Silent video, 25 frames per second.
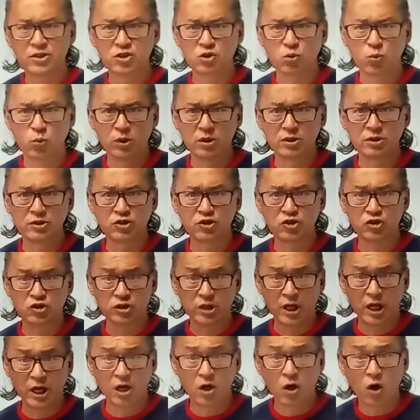will
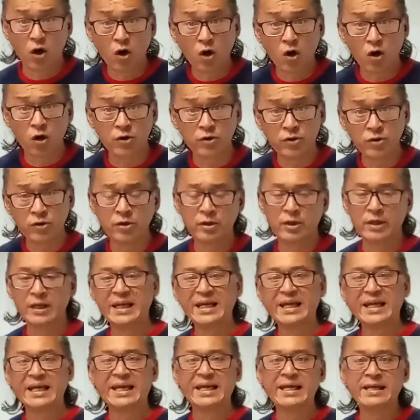stay on
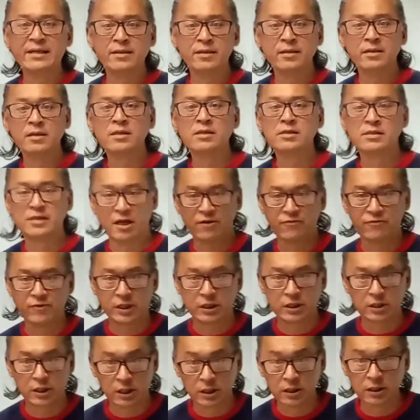
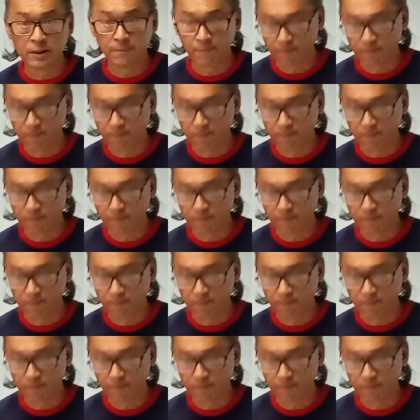indefinitely.